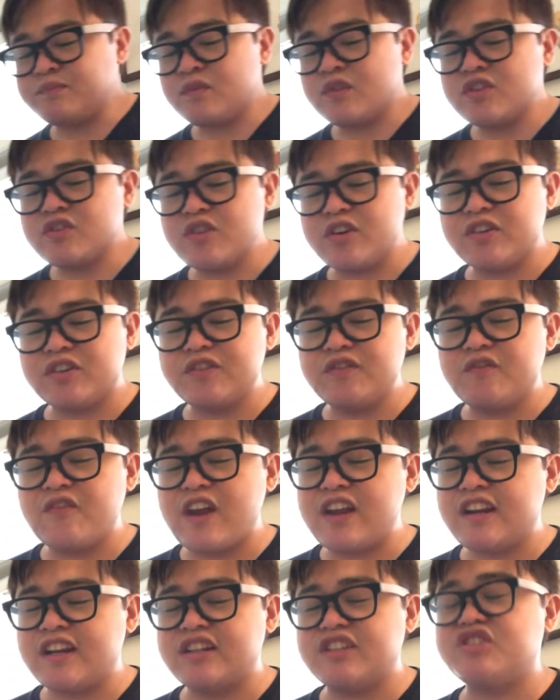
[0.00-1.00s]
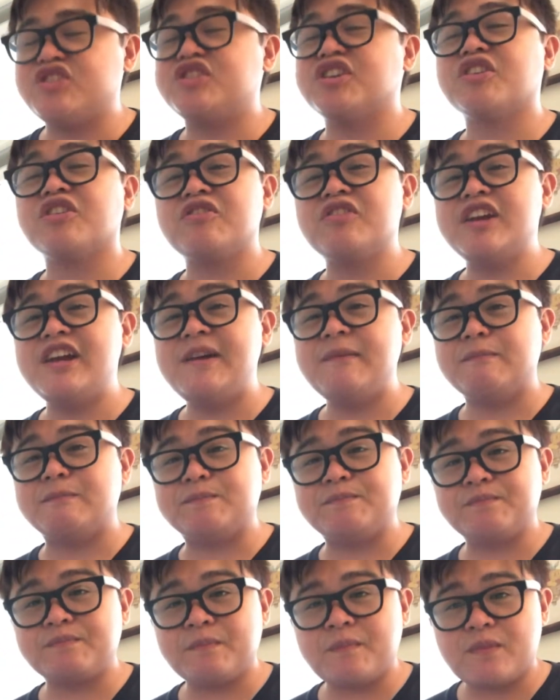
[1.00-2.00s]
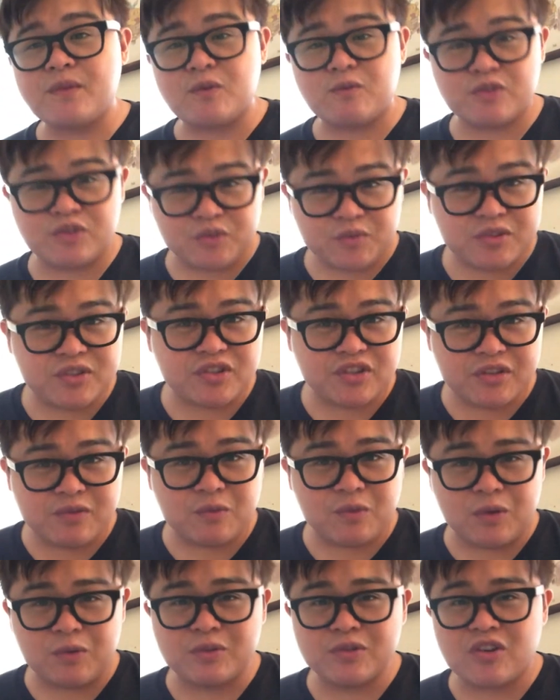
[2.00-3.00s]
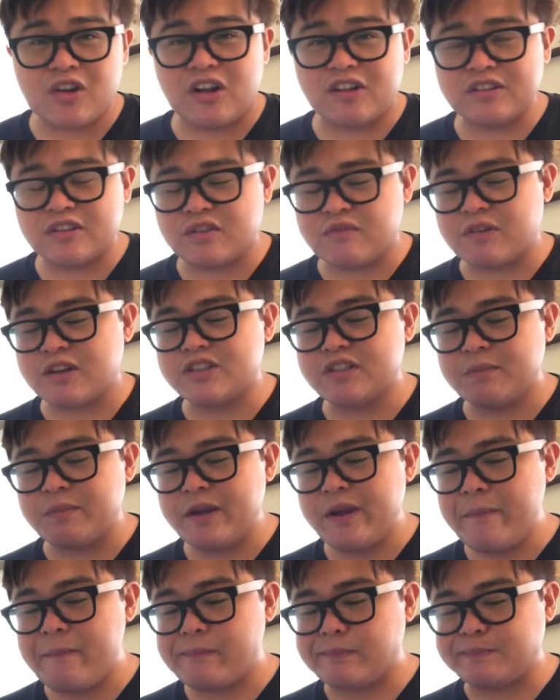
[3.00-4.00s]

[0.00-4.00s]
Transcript: So I couldn't find any chicory, which was what was called in the recipe.